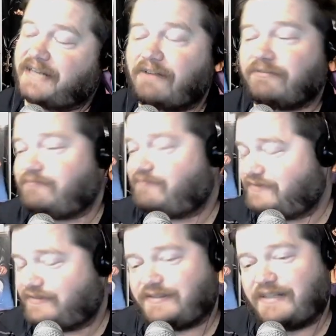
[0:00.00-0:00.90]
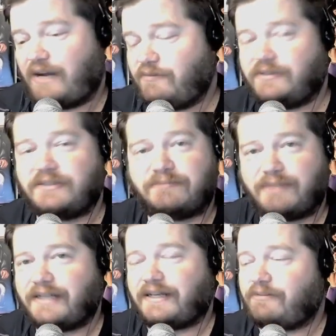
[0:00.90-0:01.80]
I would,
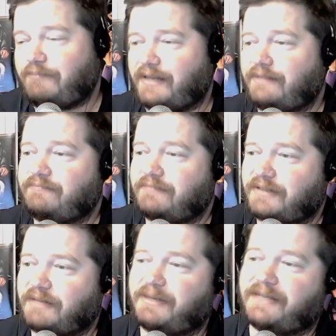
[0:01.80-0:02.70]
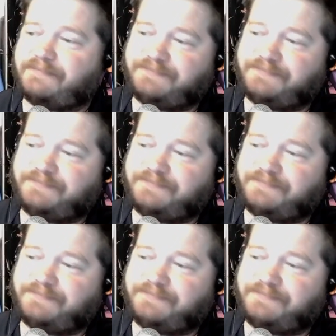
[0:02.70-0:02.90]
man. I'd bet.